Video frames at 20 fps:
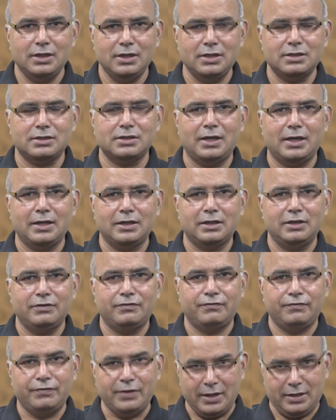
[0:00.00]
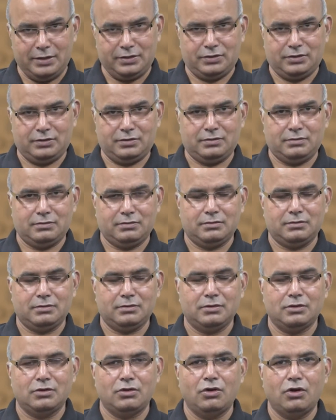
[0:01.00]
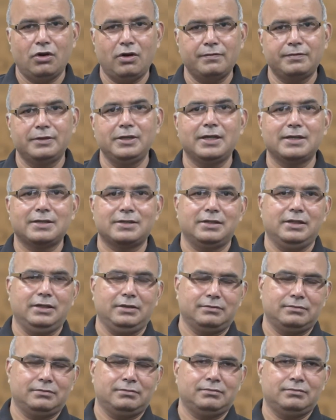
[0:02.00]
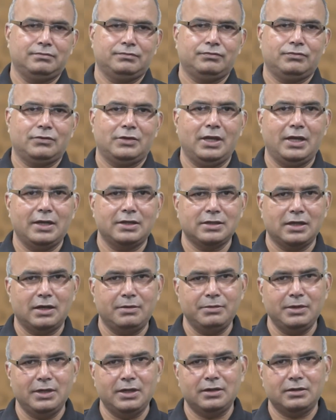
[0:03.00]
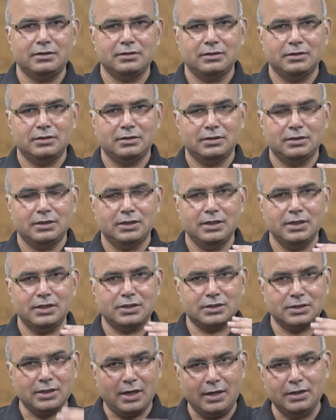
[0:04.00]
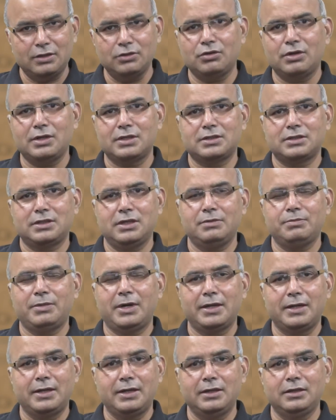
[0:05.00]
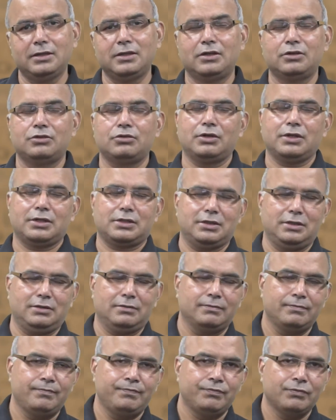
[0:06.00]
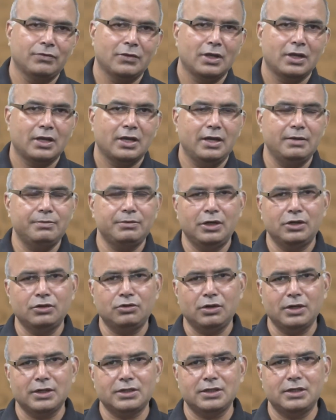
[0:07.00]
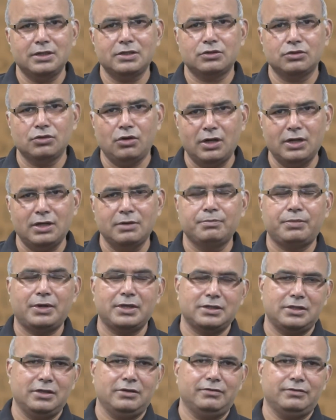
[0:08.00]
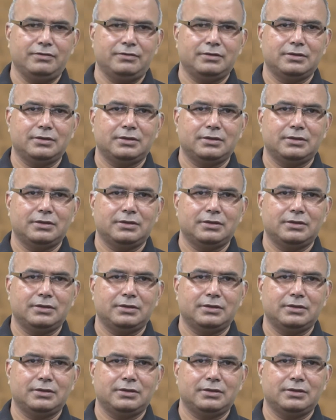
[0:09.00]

is like the face of the essay. The examiner starts your essay by reading the introduction. If the introduction is not impressive,